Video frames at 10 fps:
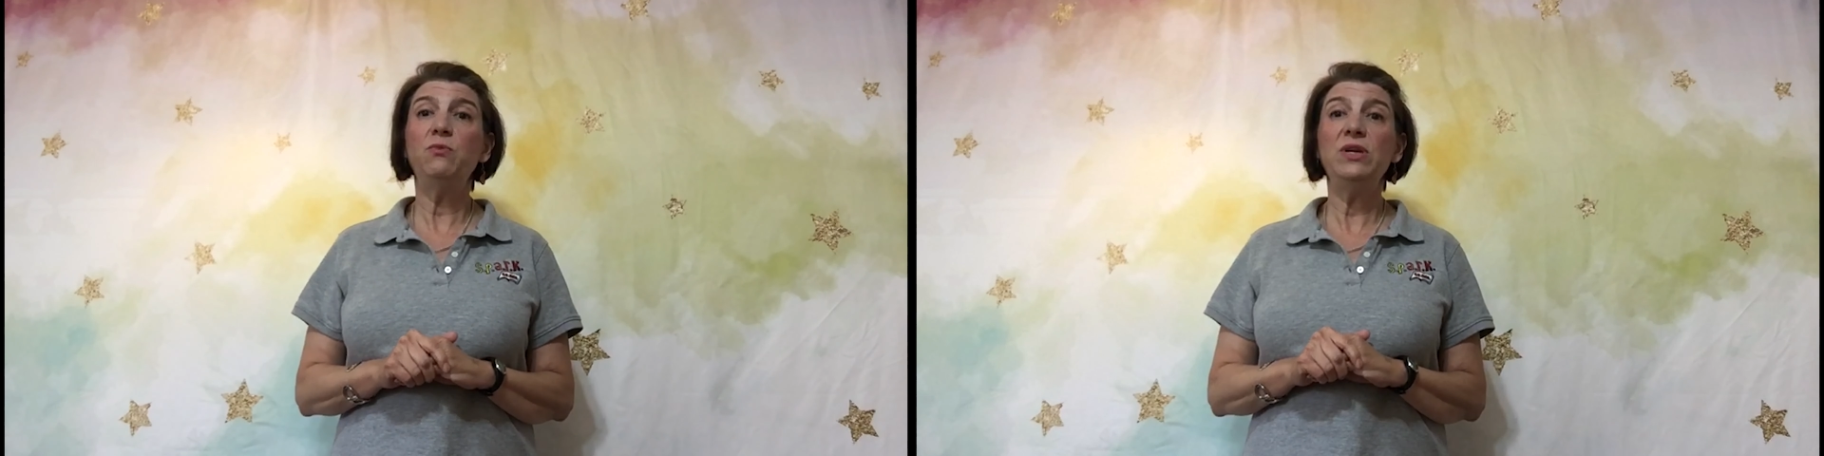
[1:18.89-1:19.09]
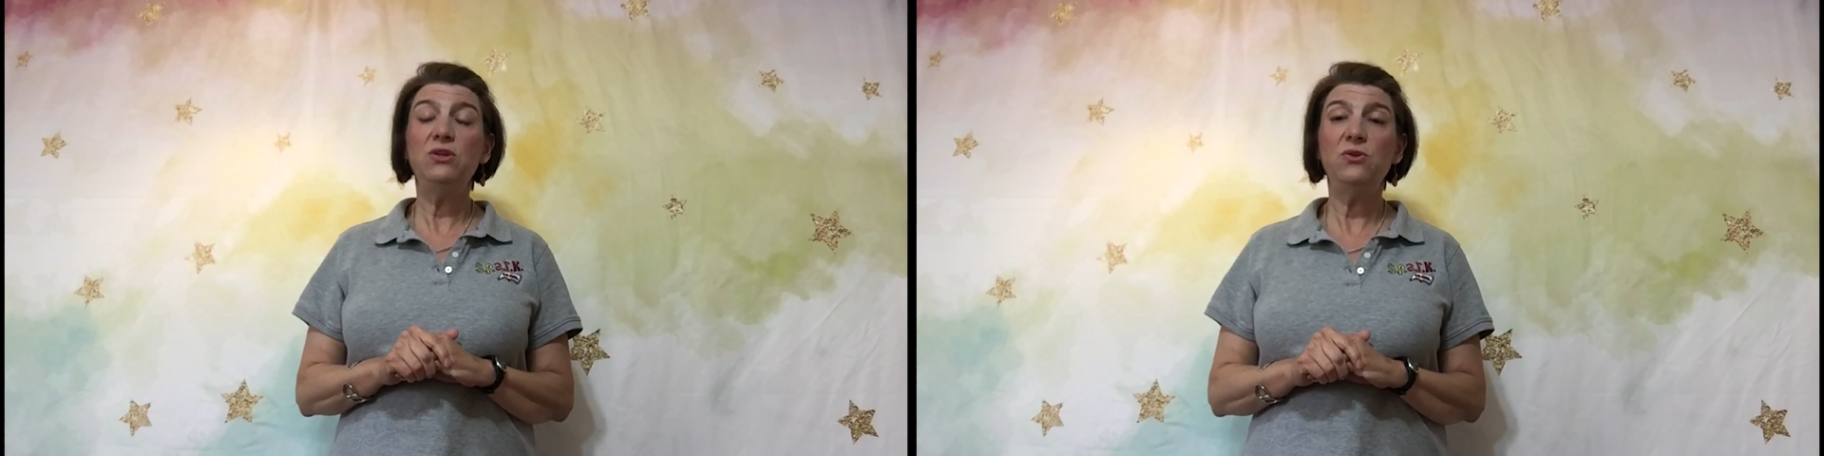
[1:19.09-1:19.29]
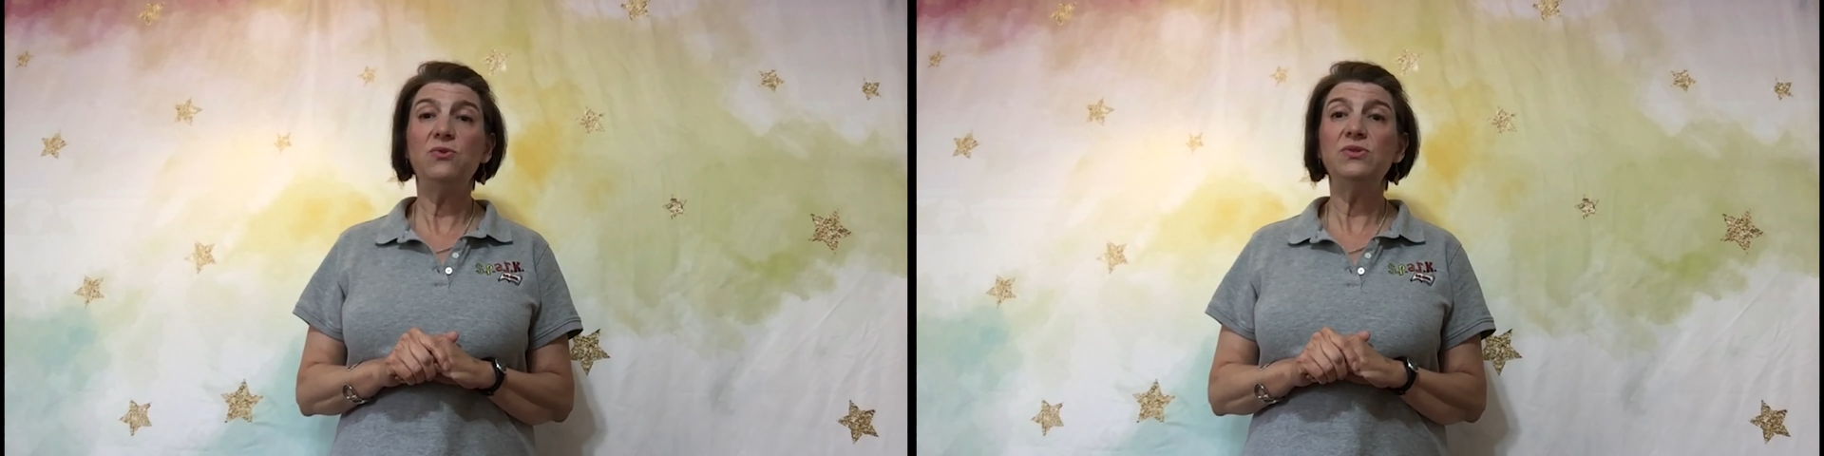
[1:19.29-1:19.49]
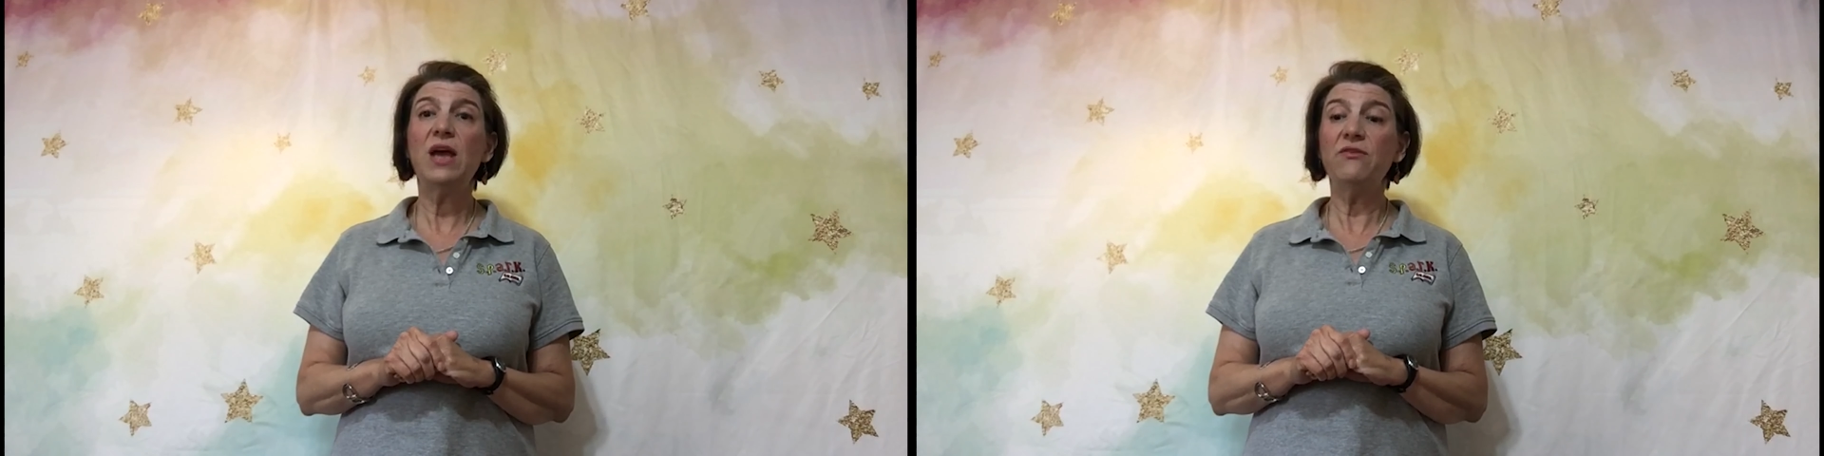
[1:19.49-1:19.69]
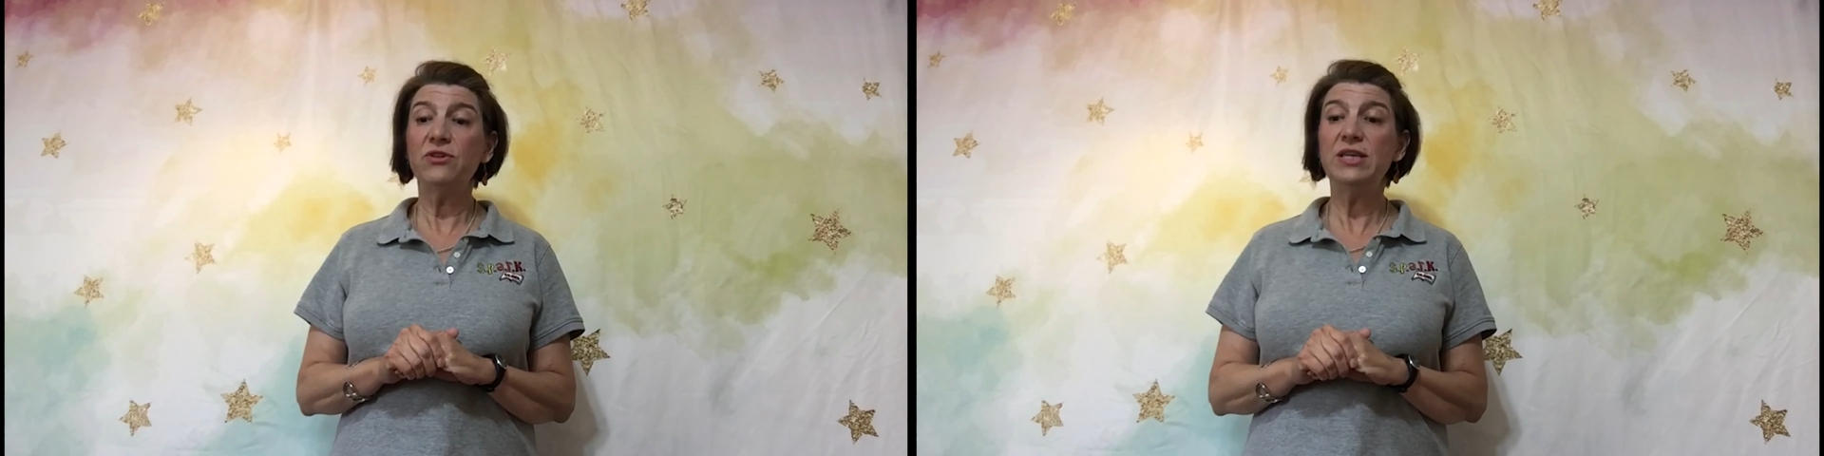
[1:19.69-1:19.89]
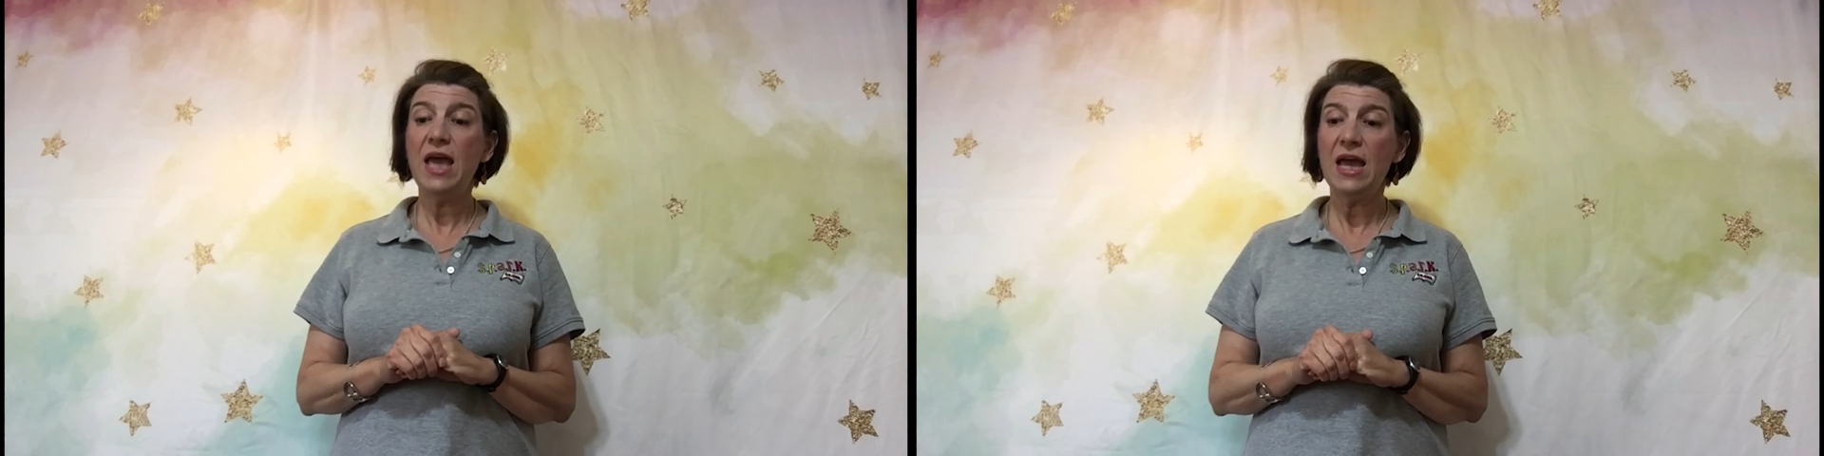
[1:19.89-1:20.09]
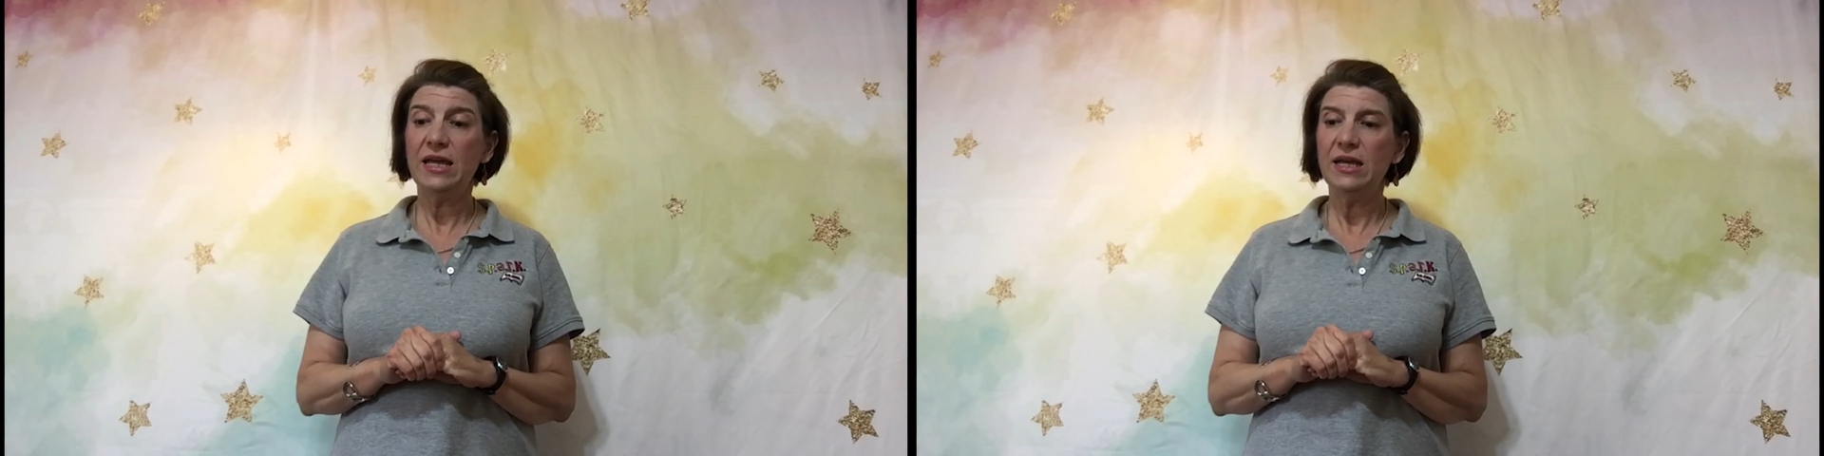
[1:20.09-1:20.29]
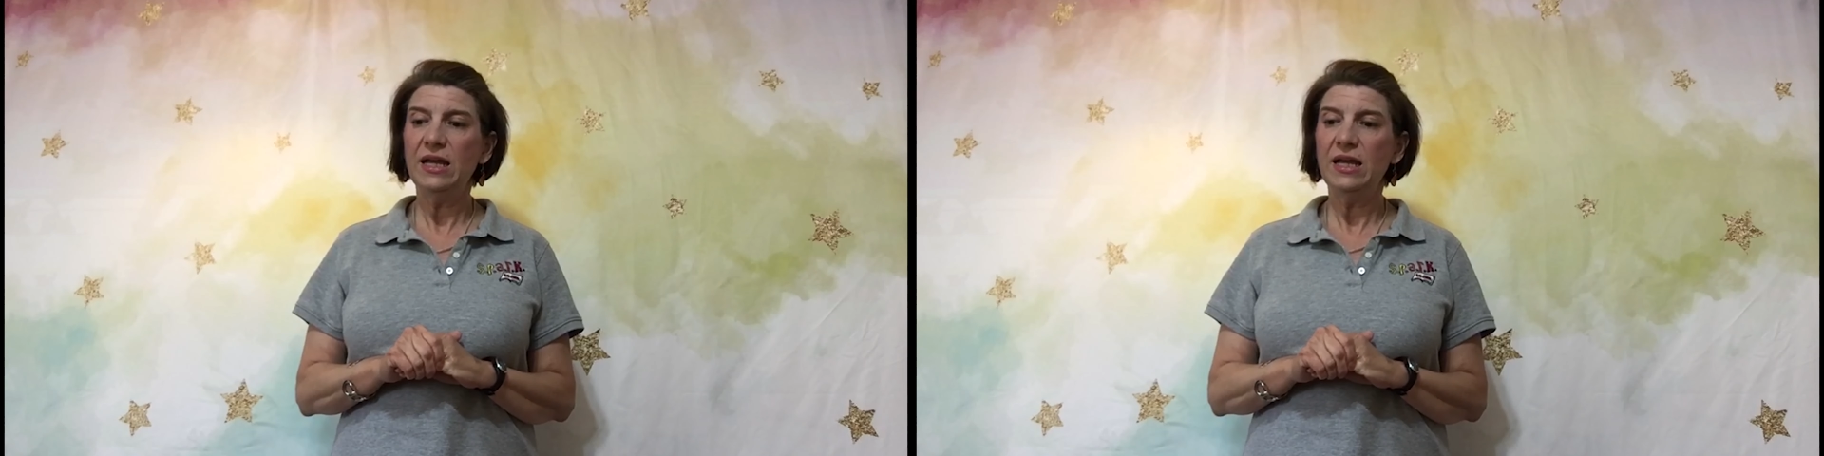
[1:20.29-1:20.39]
we use every day.